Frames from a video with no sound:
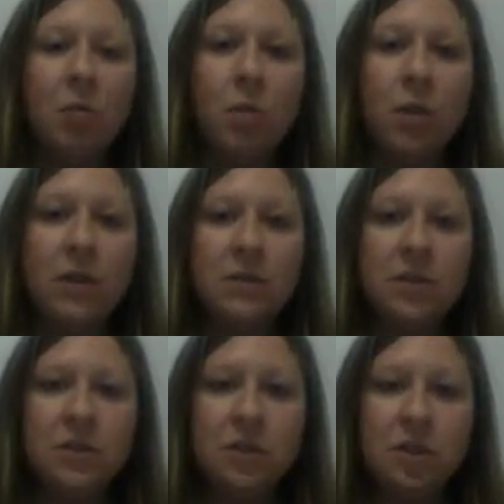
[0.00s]

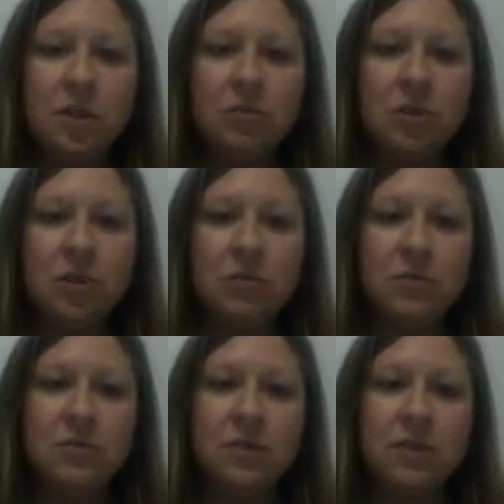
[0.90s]
once you
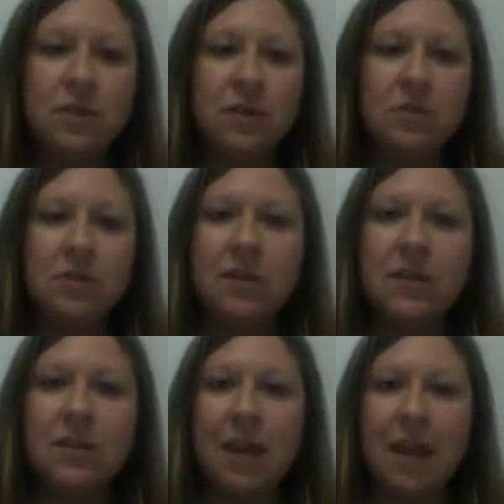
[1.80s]
choose some
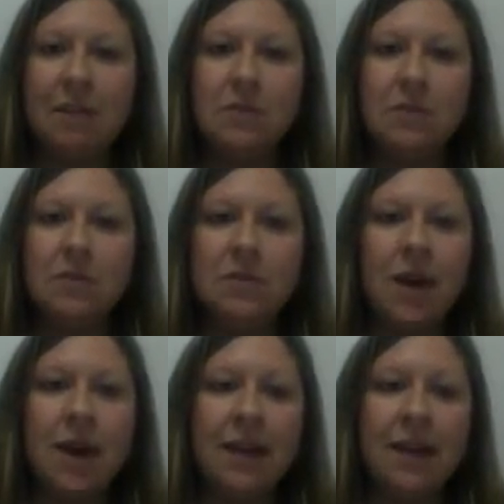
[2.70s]
student names,
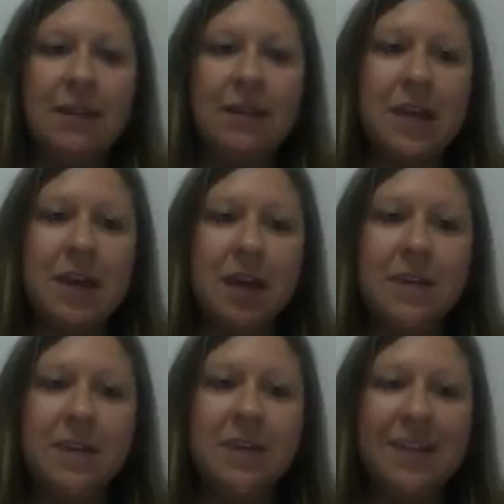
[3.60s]
so I can see on
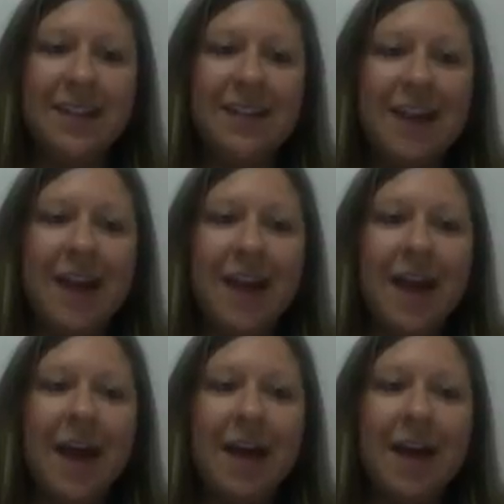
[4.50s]
this landing,
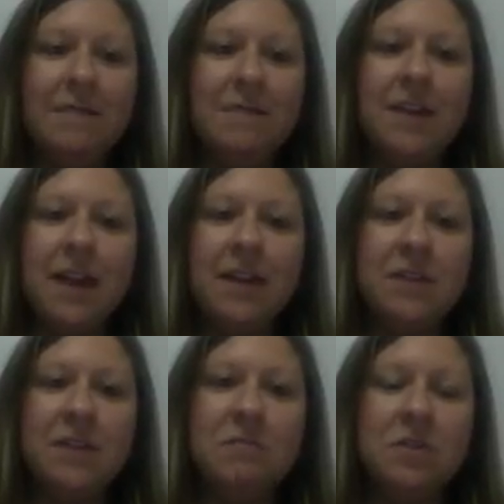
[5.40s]
I have
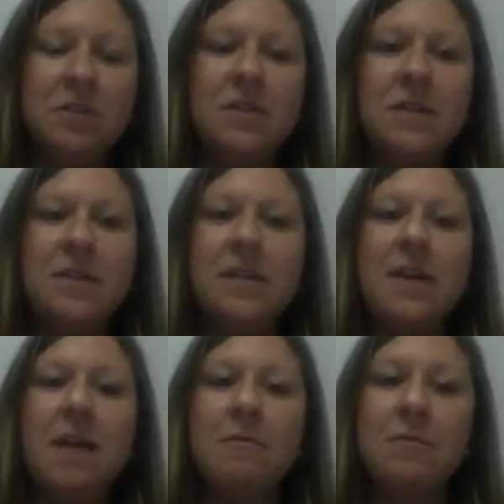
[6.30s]
selected some students and
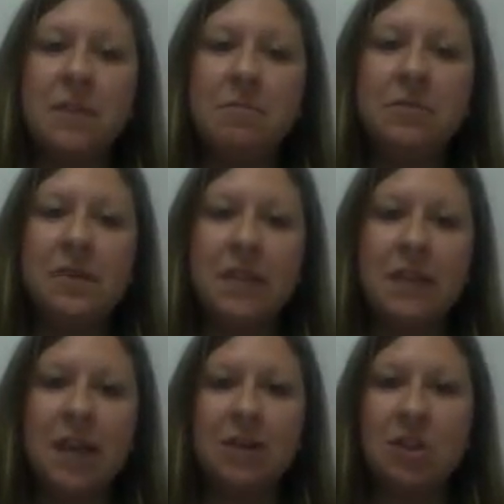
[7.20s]
I was able to
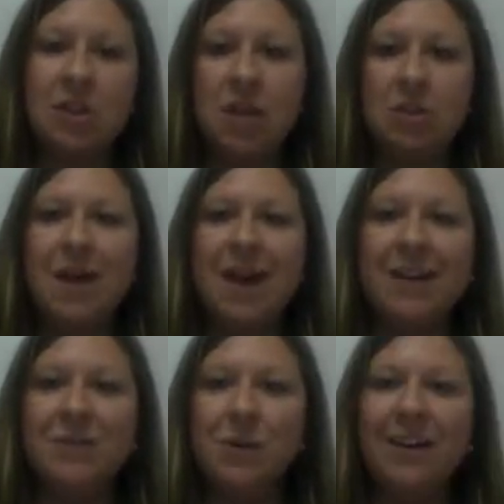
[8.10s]
select change
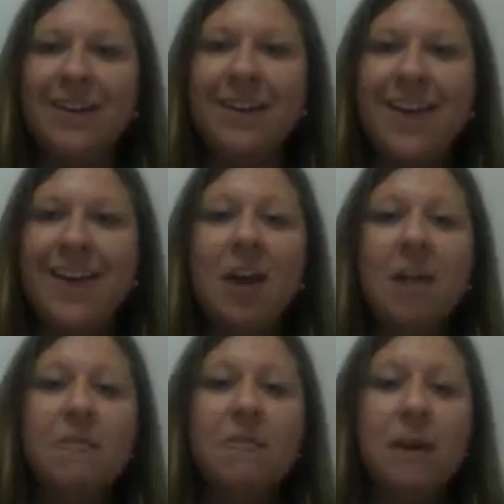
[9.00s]
password.
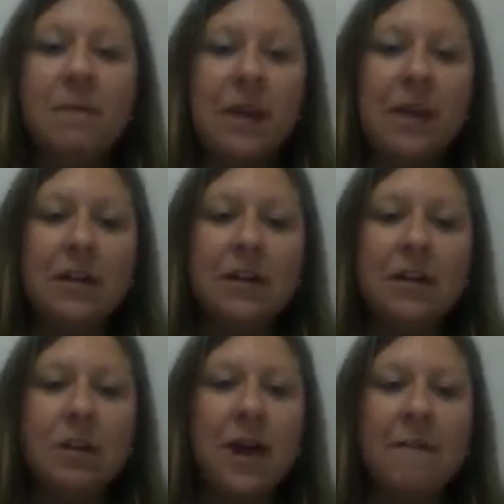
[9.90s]
From here,
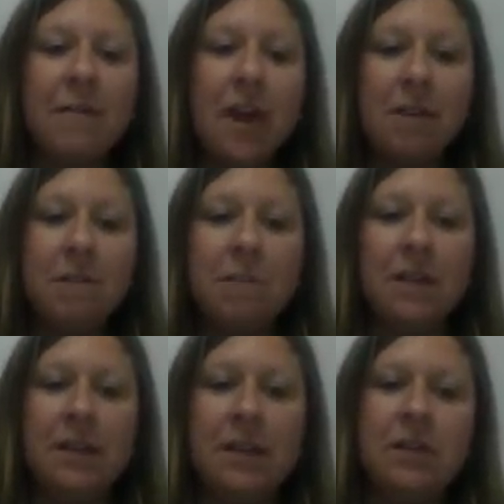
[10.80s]
you have the
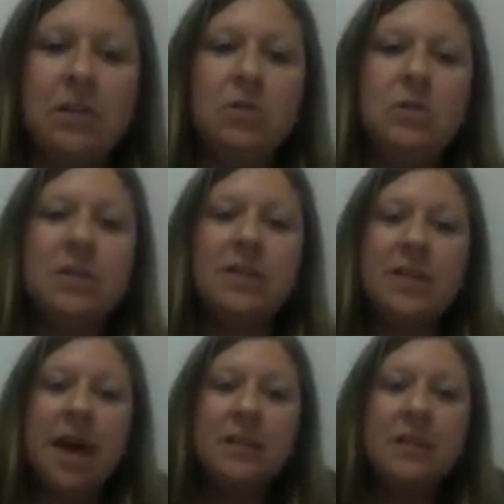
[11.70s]
capability to
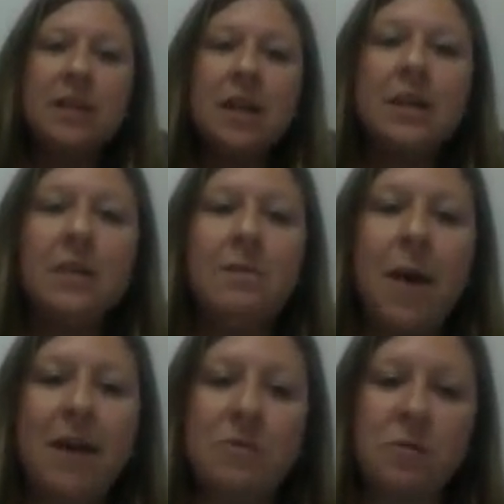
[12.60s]
set the
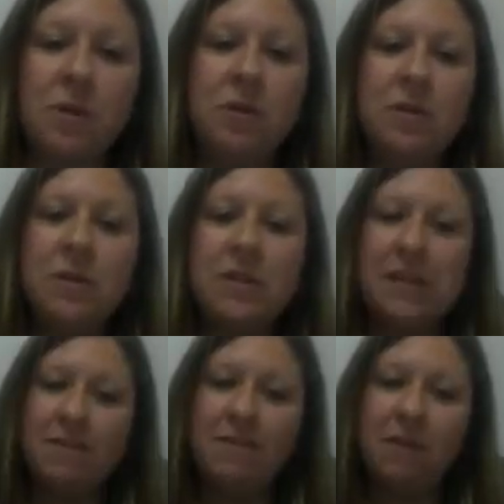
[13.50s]
password to a
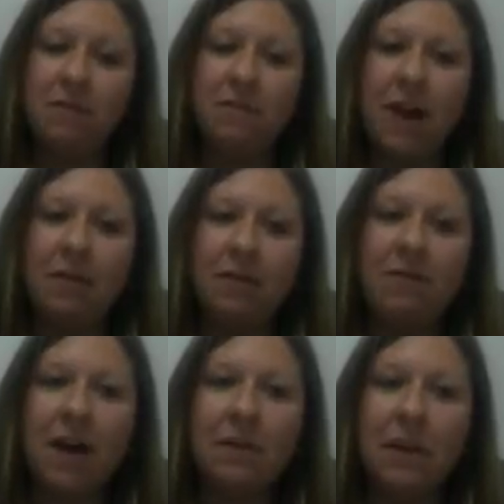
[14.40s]
default va
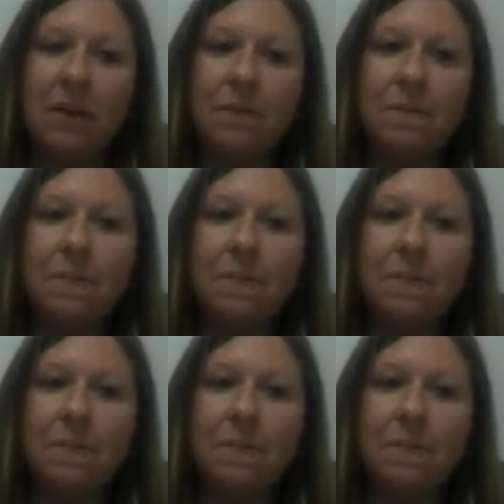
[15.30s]
value,